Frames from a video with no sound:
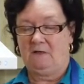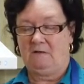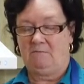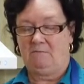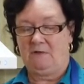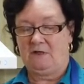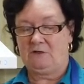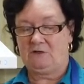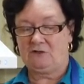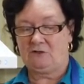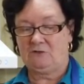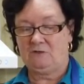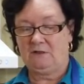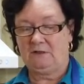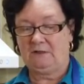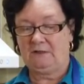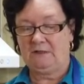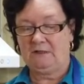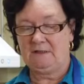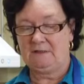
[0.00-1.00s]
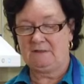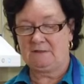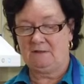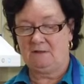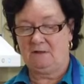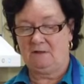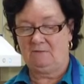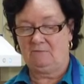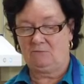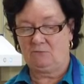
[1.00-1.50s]
make sure the lid is
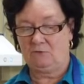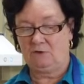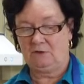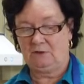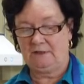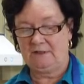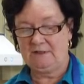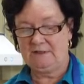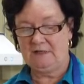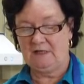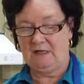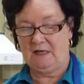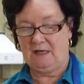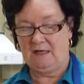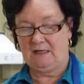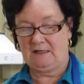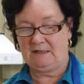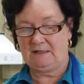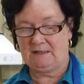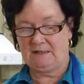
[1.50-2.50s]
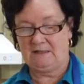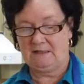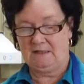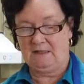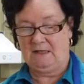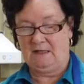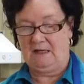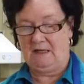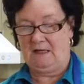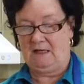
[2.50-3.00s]
on really tight,
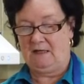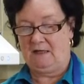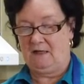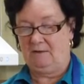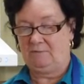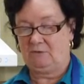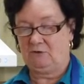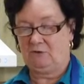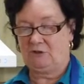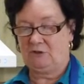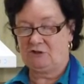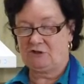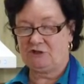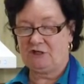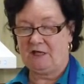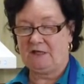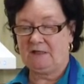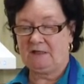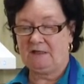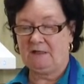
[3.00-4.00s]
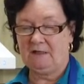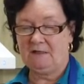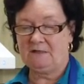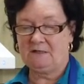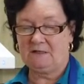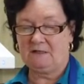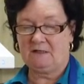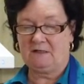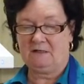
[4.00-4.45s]
and I'm going to shake it.